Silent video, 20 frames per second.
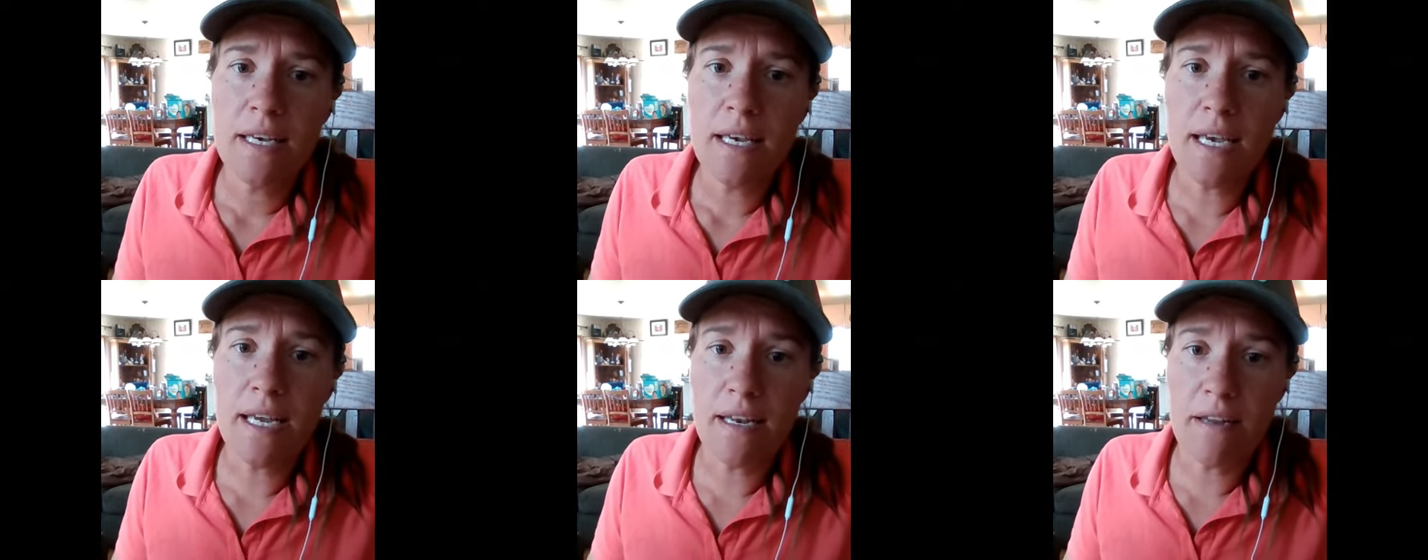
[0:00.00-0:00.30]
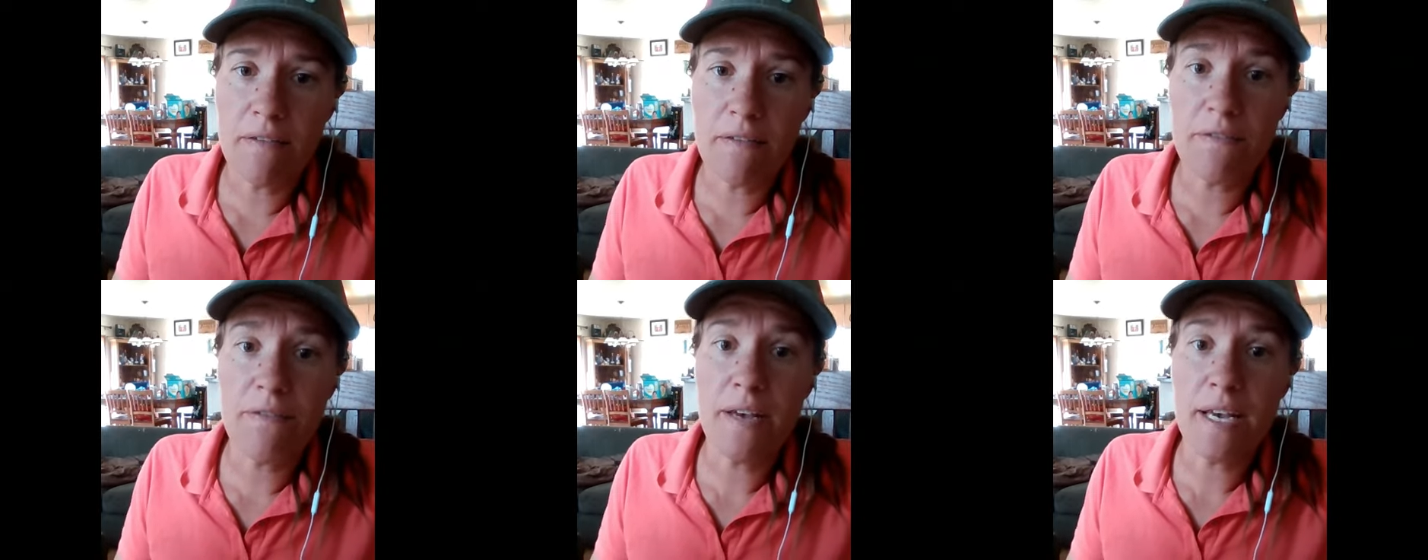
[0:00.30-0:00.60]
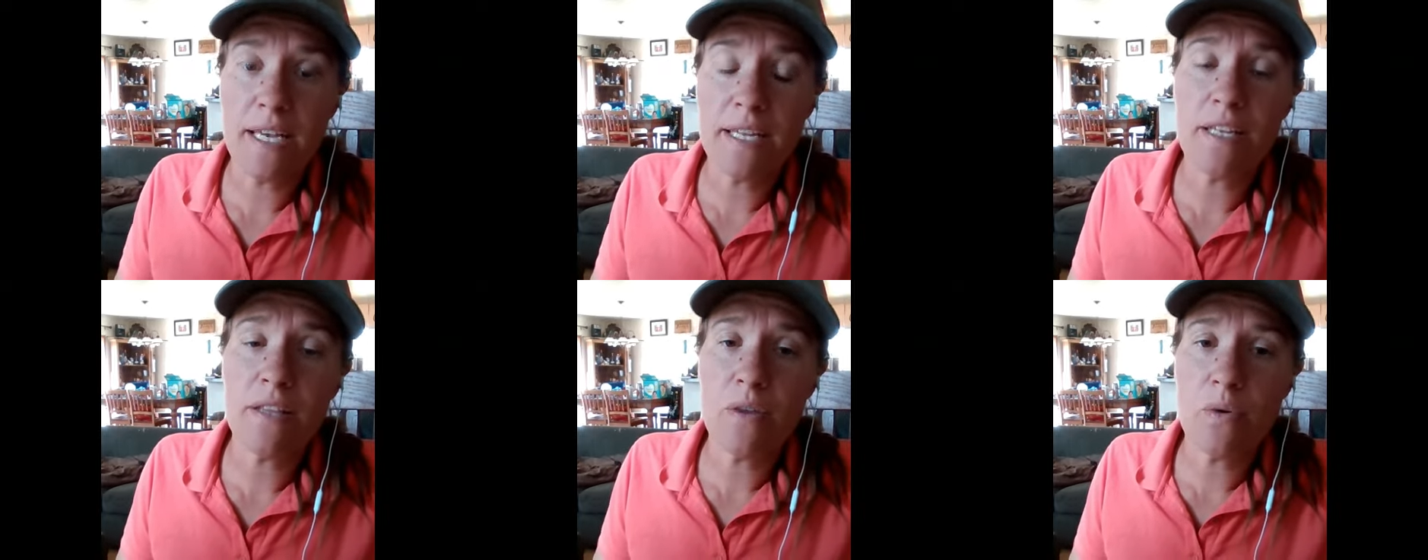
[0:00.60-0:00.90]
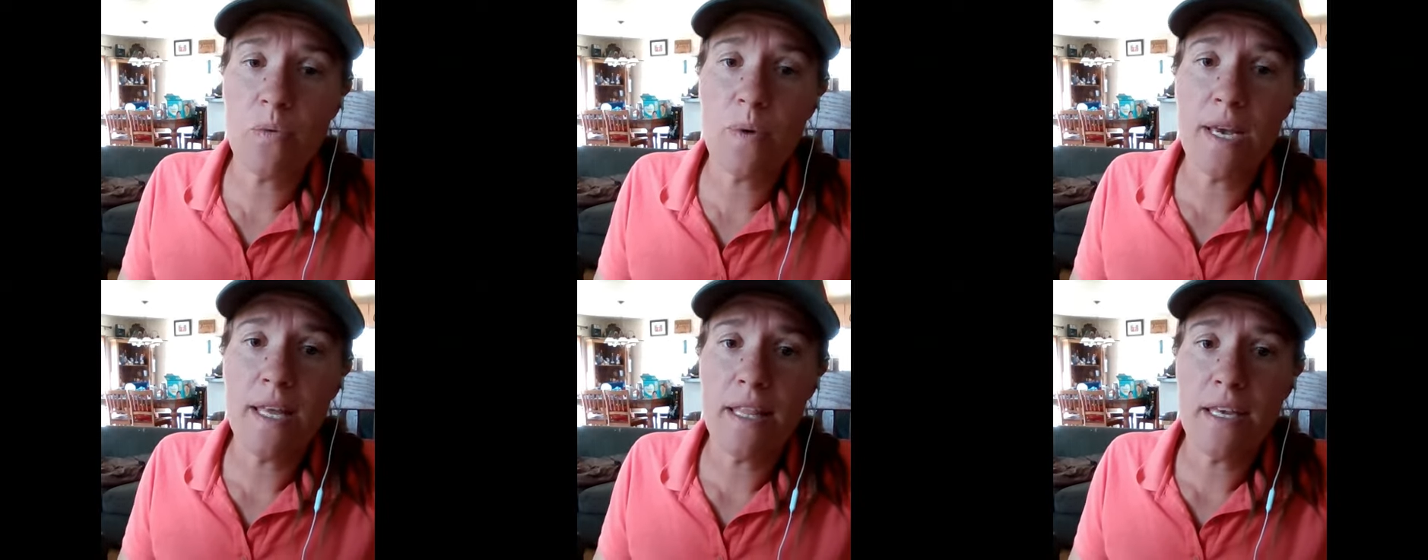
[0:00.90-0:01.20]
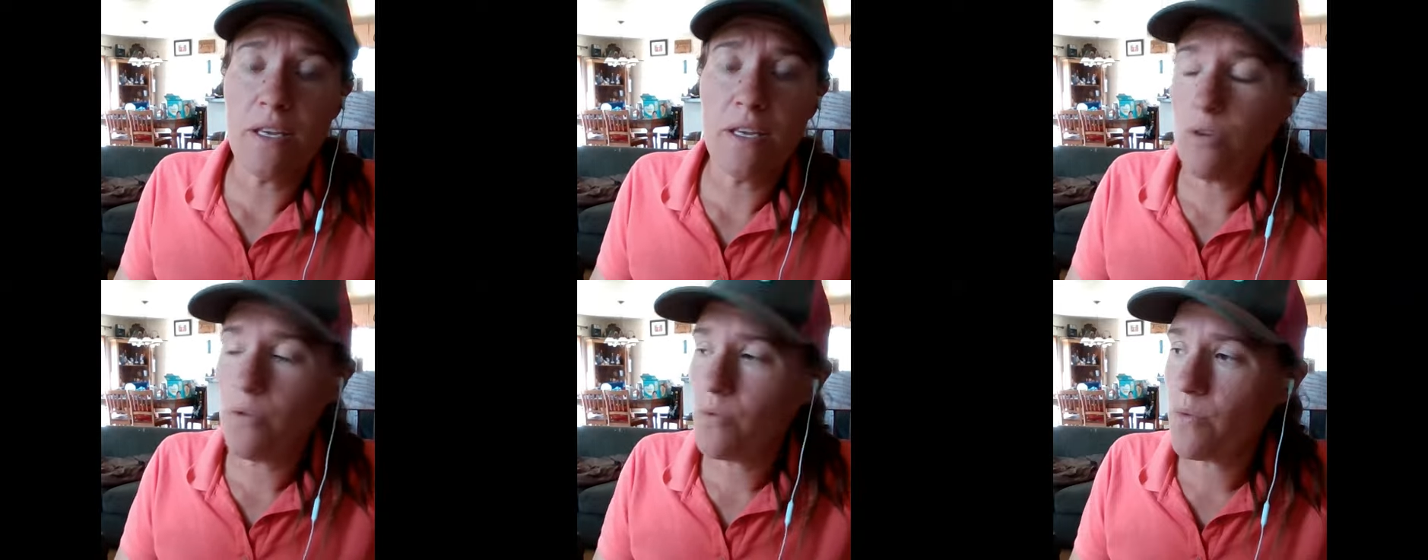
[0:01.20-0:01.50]
and affect the way
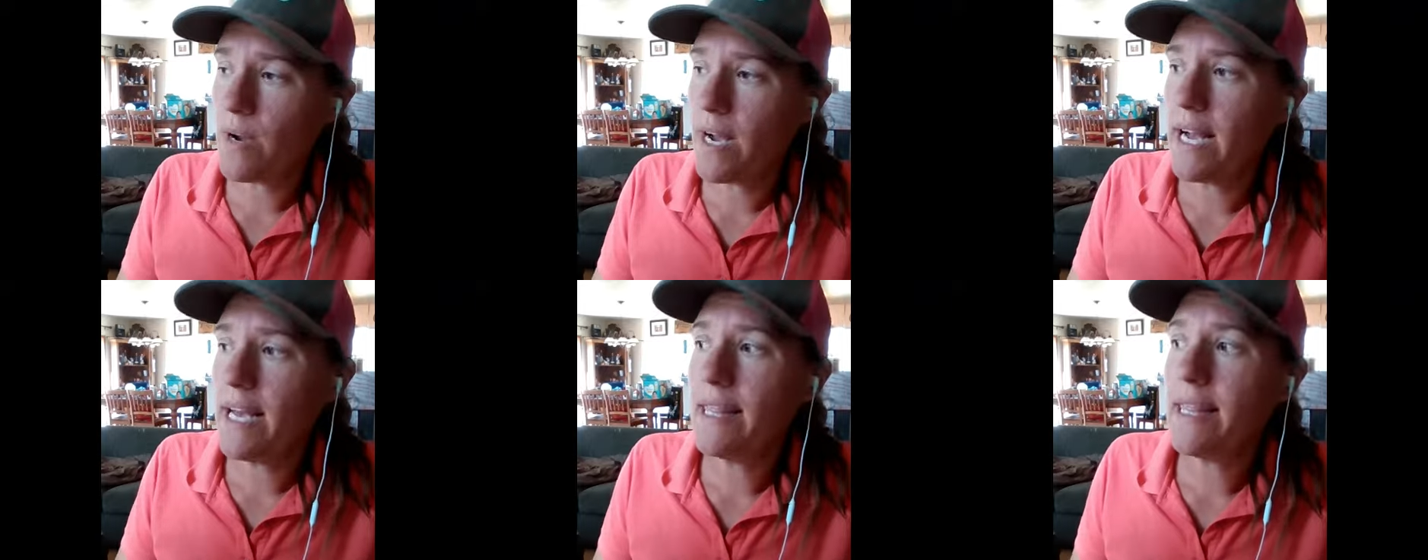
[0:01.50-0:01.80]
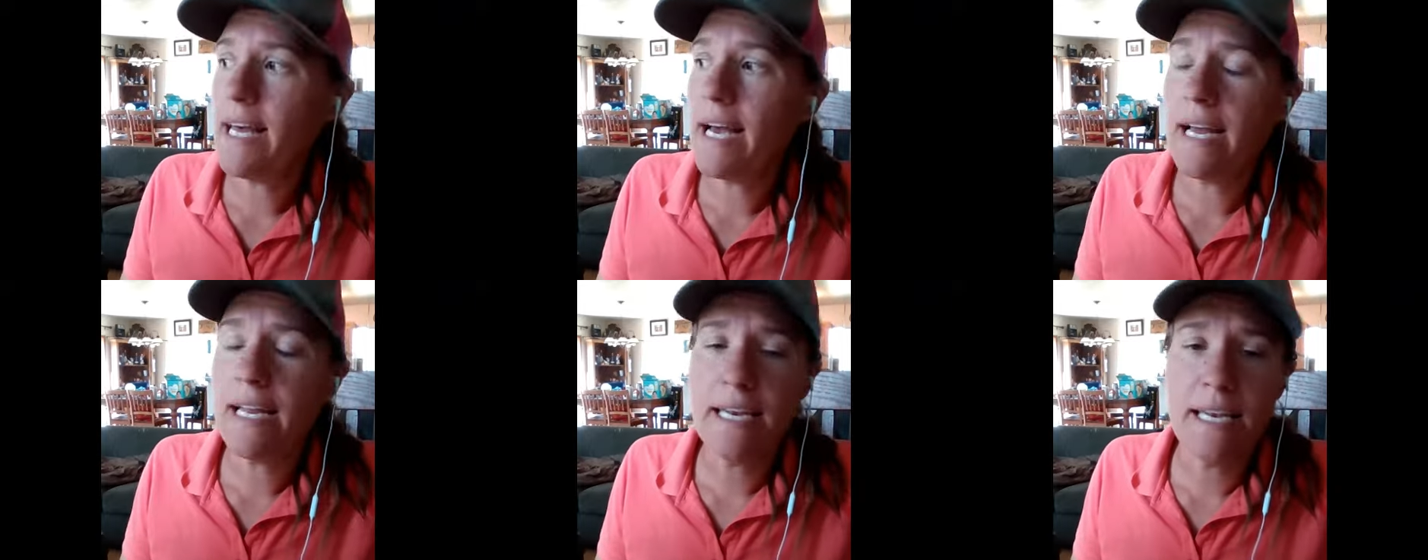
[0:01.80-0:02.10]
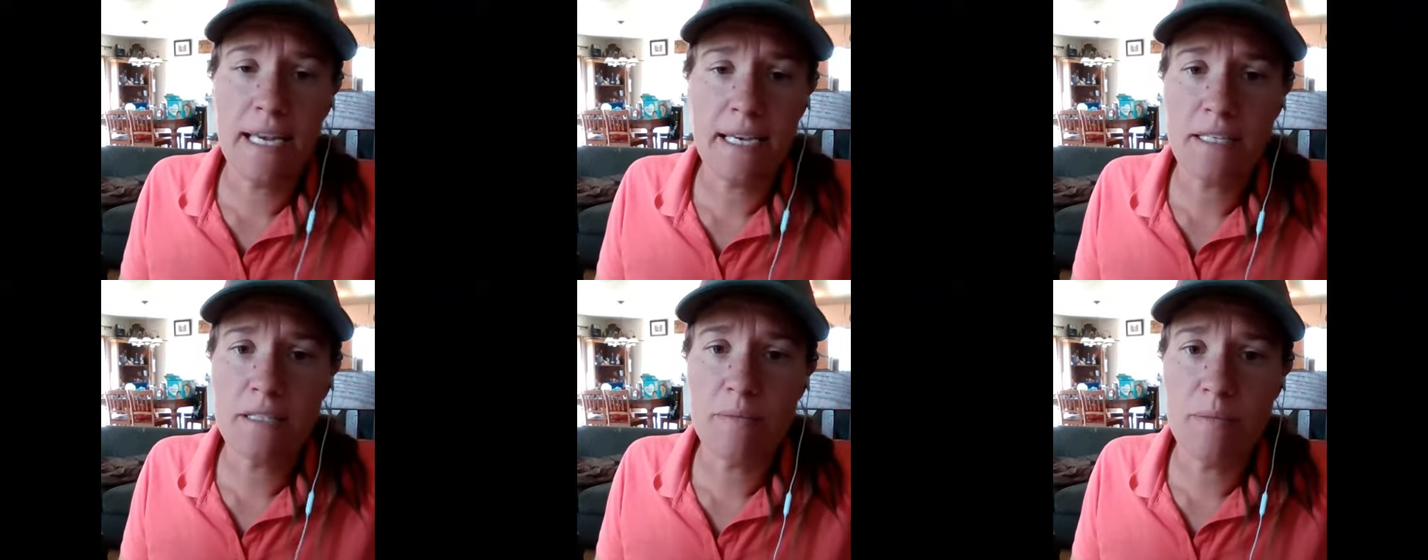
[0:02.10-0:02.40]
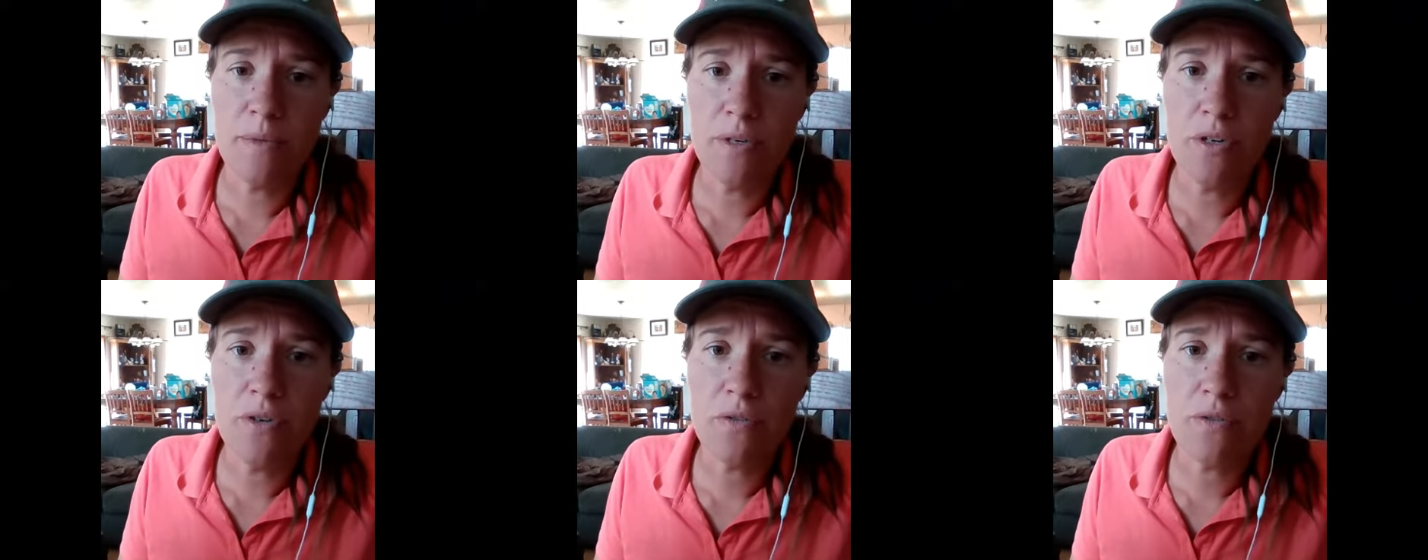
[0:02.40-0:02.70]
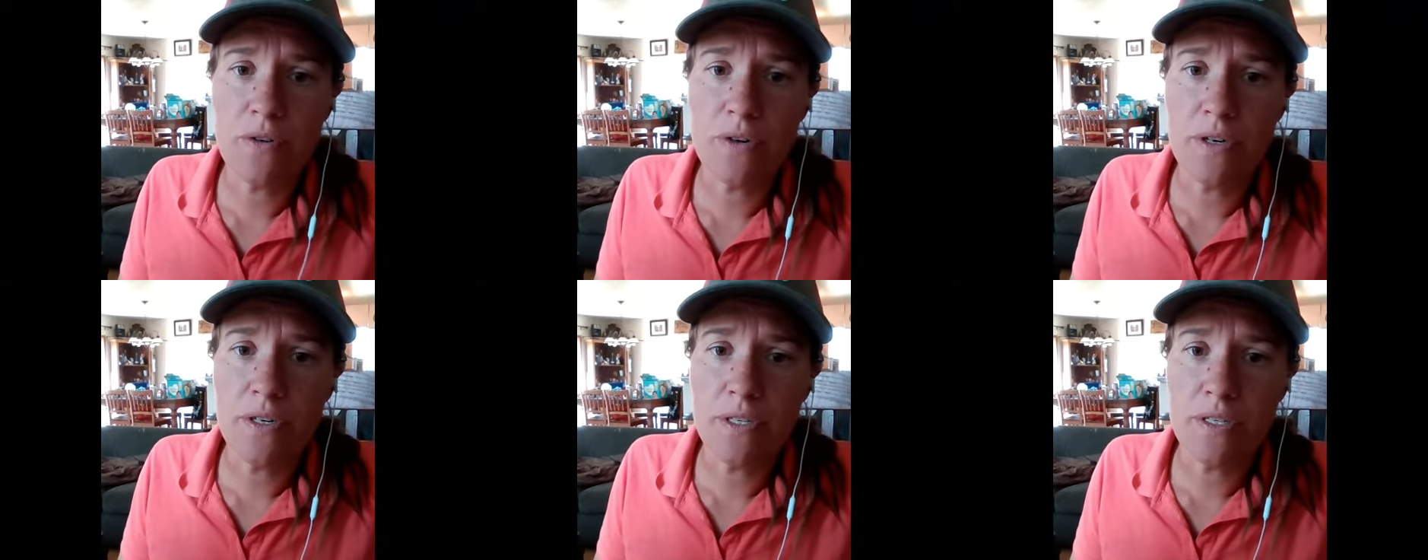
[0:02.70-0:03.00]
that you ride that next
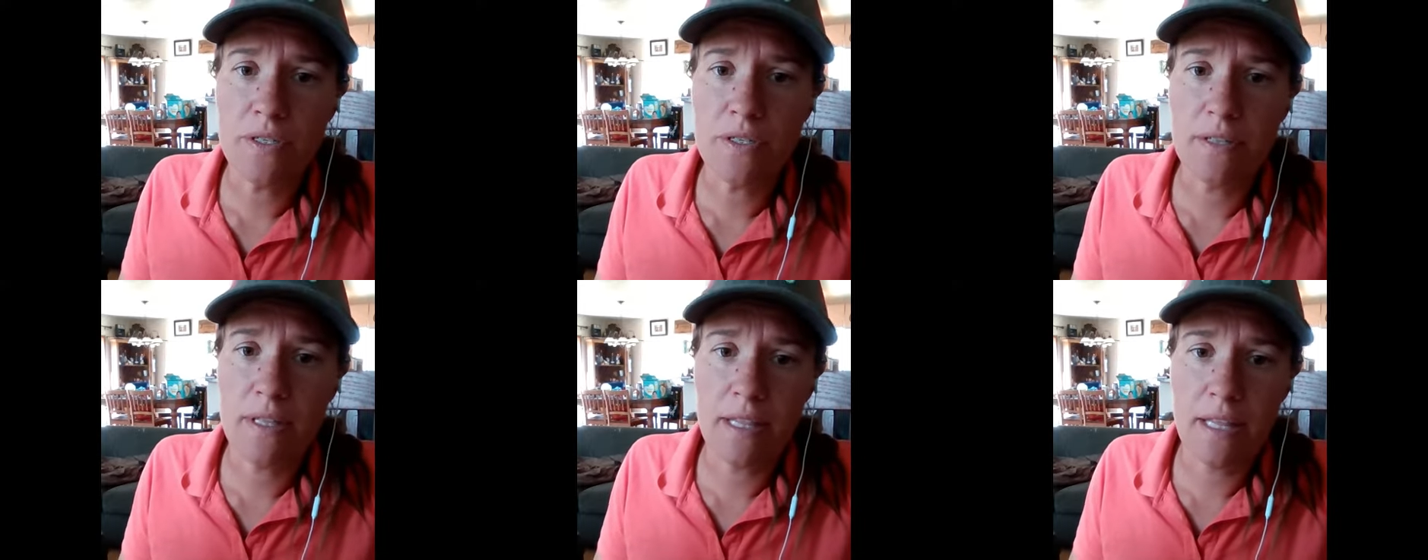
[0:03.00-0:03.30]
maneuver,